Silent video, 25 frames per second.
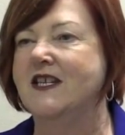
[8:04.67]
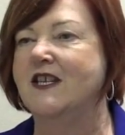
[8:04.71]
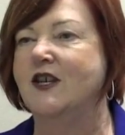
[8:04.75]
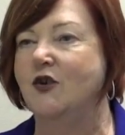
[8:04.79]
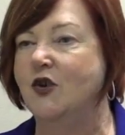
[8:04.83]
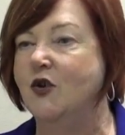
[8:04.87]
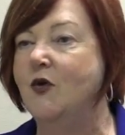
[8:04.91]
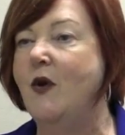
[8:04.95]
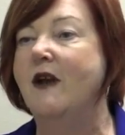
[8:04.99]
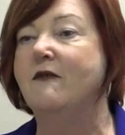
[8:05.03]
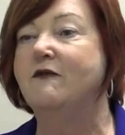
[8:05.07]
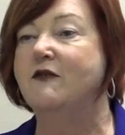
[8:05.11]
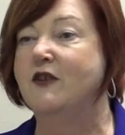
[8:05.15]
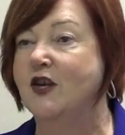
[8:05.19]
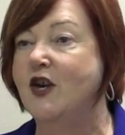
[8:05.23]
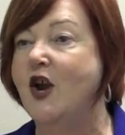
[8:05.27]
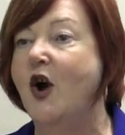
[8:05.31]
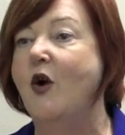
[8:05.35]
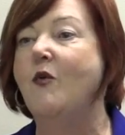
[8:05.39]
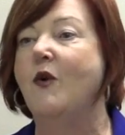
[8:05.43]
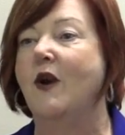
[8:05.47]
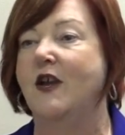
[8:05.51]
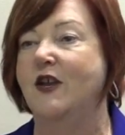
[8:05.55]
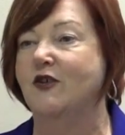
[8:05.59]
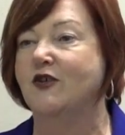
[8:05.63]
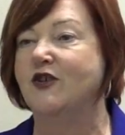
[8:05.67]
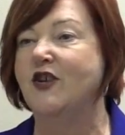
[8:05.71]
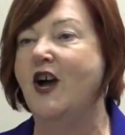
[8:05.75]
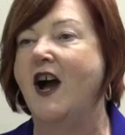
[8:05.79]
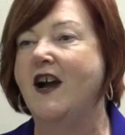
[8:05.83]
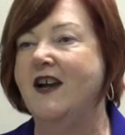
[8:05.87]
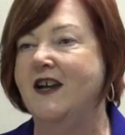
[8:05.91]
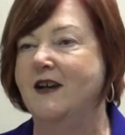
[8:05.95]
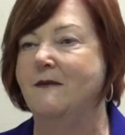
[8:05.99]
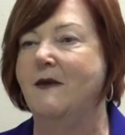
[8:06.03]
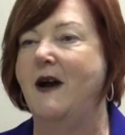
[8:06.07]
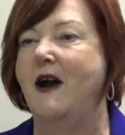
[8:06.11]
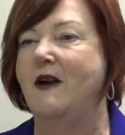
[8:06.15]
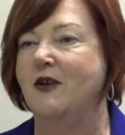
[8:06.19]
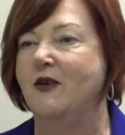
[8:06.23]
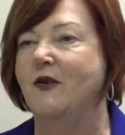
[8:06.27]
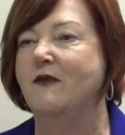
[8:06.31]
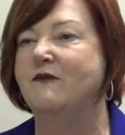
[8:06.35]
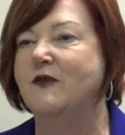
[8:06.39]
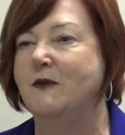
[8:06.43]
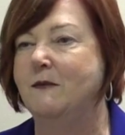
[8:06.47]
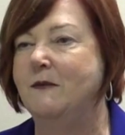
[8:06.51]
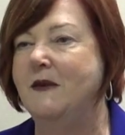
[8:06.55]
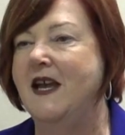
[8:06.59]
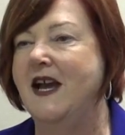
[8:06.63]
So you have to know what you're talking about. You
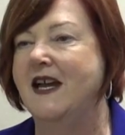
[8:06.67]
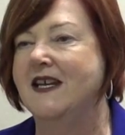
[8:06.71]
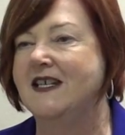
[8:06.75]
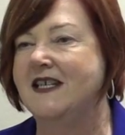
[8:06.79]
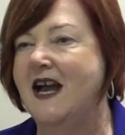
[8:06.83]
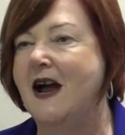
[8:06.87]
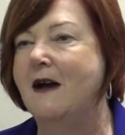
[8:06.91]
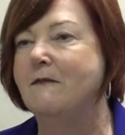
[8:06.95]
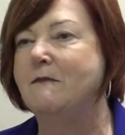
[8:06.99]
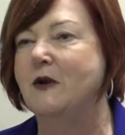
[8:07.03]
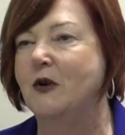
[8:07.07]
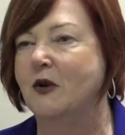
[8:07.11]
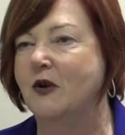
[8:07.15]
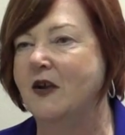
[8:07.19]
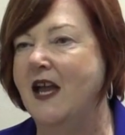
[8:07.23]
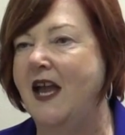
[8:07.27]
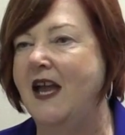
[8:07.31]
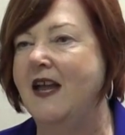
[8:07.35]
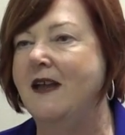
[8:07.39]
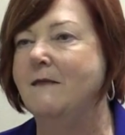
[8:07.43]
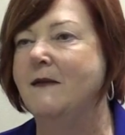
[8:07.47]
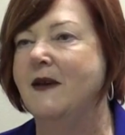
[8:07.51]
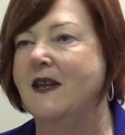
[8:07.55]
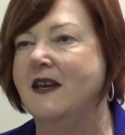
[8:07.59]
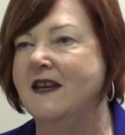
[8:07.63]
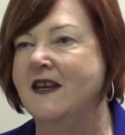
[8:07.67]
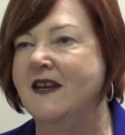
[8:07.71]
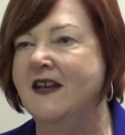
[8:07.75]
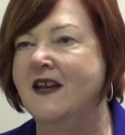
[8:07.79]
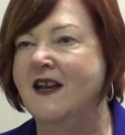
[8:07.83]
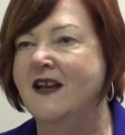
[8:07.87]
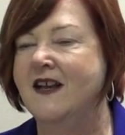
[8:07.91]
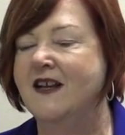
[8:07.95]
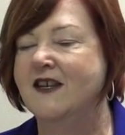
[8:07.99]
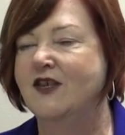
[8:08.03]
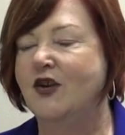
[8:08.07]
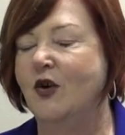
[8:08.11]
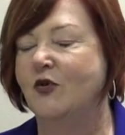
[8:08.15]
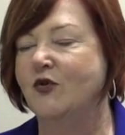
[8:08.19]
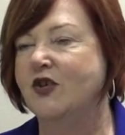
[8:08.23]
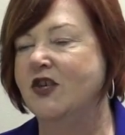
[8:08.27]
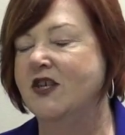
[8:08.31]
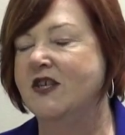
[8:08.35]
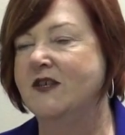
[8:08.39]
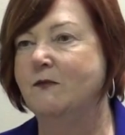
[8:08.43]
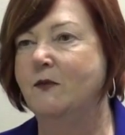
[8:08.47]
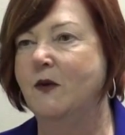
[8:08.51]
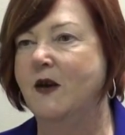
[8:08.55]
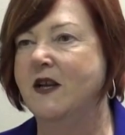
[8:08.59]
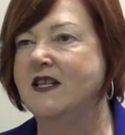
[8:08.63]
have to be on top of your game, and don't
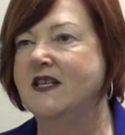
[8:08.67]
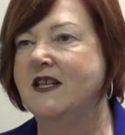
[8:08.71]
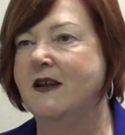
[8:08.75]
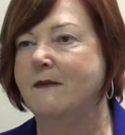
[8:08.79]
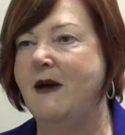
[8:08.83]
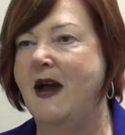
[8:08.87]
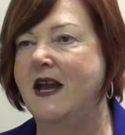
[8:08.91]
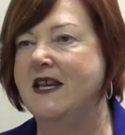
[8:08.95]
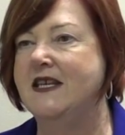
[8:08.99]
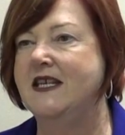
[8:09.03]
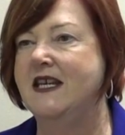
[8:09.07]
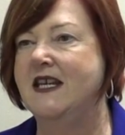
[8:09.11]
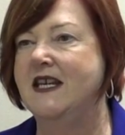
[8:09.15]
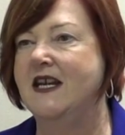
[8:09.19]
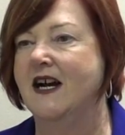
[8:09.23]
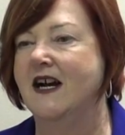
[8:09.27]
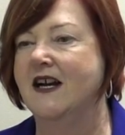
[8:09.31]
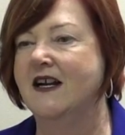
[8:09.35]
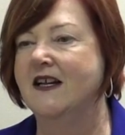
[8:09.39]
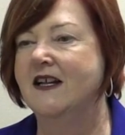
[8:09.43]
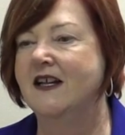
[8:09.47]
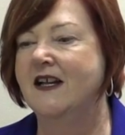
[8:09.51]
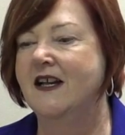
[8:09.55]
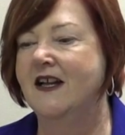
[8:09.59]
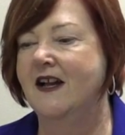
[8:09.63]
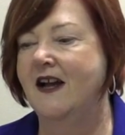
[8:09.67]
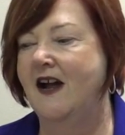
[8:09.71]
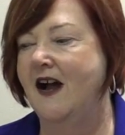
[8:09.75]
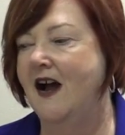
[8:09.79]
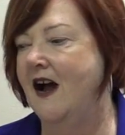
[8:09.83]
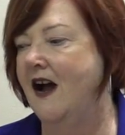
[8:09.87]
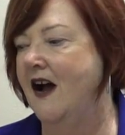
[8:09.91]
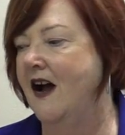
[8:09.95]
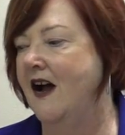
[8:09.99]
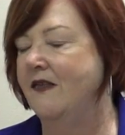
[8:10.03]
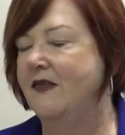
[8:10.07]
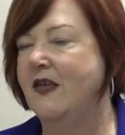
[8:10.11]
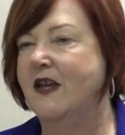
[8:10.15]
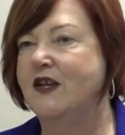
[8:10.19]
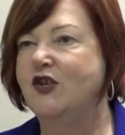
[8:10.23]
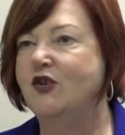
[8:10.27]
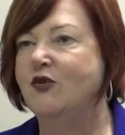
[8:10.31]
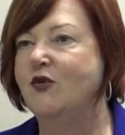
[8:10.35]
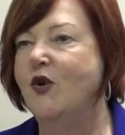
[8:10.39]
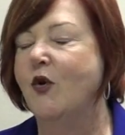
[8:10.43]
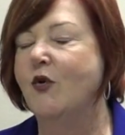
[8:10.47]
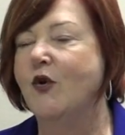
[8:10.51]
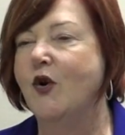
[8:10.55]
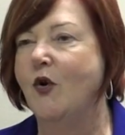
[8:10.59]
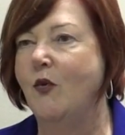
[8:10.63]
just bring some idea that
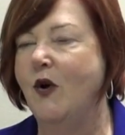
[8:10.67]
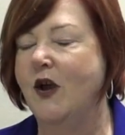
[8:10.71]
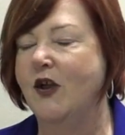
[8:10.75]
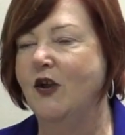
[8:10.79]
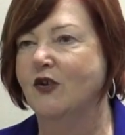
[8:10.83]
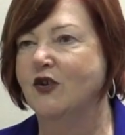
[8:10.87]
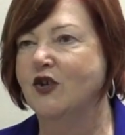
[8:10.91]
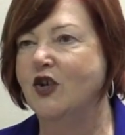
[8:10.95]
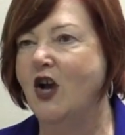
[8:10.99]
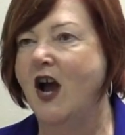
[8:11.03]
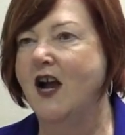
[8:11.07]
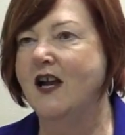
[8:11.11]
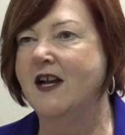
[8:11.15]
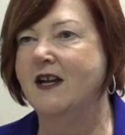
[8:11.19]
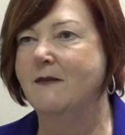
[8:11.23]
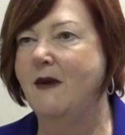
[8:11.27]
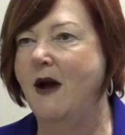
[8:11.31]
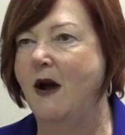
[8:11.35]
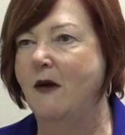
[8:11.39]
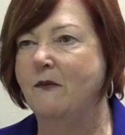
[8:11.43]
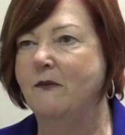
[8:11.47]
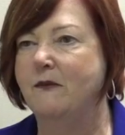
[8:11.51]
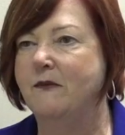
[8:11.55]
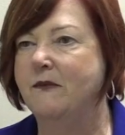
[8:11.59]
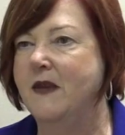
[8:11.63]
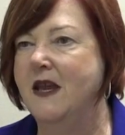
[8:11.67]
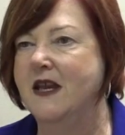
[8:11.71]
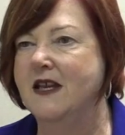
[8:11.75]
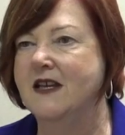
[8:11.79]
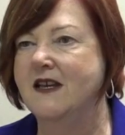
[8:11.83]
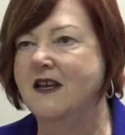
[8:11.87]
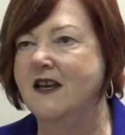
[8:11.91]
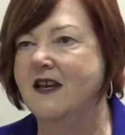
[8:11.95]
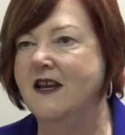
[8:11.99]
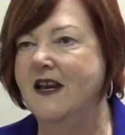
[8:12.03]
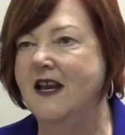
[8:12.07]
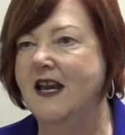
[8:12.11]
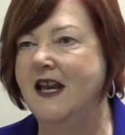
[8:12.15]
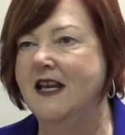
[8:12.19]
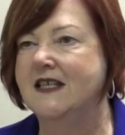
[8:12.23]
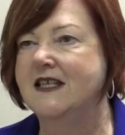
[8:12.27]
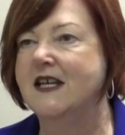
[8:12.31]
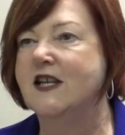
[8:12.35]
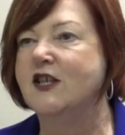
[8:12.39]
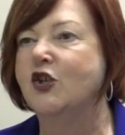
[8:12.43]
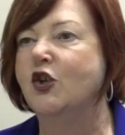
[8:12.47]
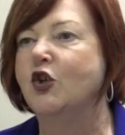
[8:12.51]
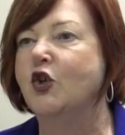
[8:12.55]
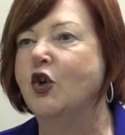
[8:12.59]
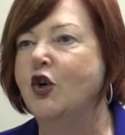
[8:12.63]
you don't know what you're talking about. It
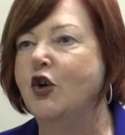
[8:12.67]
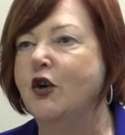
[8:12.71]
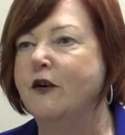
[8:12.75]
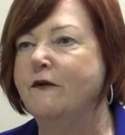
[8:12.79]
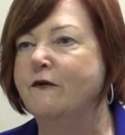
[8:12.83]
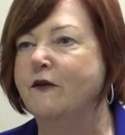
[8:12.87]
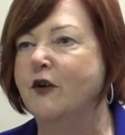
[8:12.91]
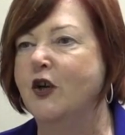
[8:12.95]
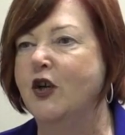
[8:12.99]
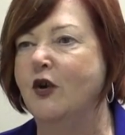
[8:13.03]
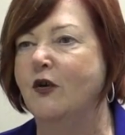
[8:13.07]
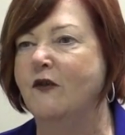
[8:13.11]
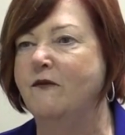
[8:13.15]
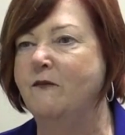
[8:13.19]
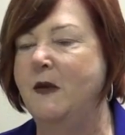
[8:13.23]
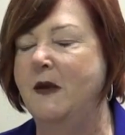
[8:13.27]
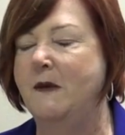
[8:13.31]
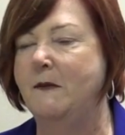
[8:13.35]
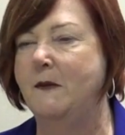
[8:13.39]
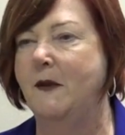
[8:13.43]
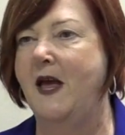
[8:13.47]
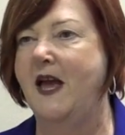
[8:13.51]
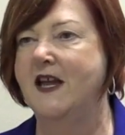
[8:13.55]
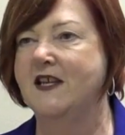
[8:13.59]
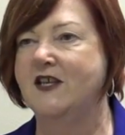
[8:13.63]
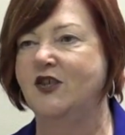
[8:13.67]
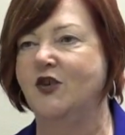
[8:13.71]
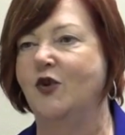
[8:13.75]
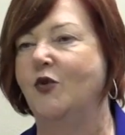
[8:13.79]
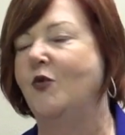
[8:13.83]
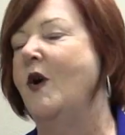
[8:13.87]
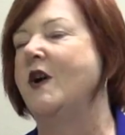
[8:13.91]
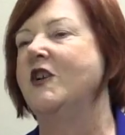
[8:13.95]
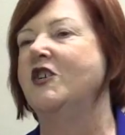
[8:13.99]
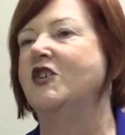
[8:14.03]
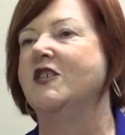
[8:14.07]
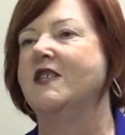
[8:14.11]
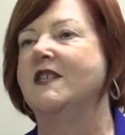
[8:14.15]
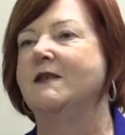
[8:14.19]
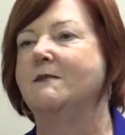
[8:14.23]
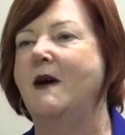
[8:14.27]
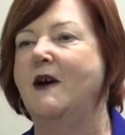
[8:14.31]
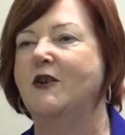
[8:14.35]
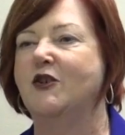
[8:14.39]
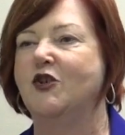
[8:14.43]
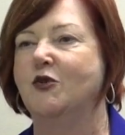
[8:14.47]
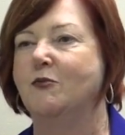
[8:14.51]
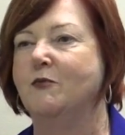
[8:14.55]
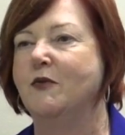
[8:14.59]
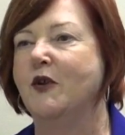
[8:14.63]
doesn't look good for you if people ask you questions
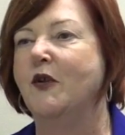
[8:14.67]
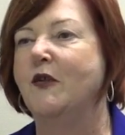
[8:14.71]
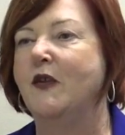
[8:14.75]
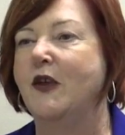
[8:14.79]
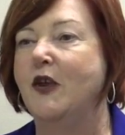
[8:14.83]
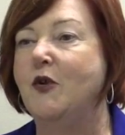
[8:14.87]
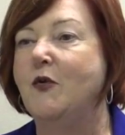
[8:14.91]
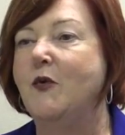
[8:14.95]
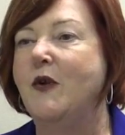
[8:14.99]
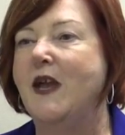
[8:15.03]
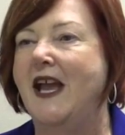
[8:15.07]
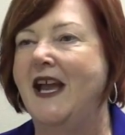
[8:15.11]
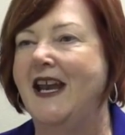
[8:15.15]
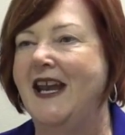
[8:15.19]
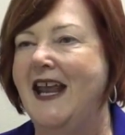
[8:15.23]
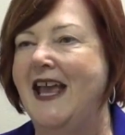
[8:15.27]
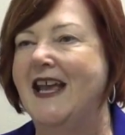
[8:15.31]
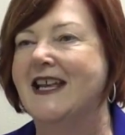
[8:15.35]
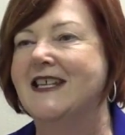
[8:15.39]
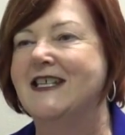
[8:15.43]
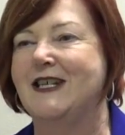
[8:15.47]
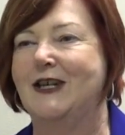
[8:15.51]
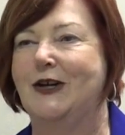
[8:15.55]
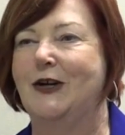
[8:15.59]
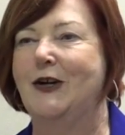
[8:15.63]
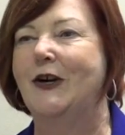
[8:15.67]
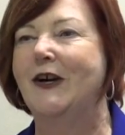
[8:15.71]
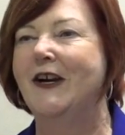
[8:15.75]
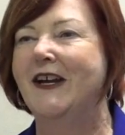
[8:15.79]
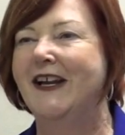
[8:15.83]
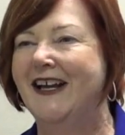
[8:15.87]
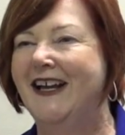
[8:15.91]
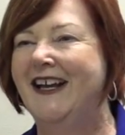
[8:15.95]
about your bill that you can't answer.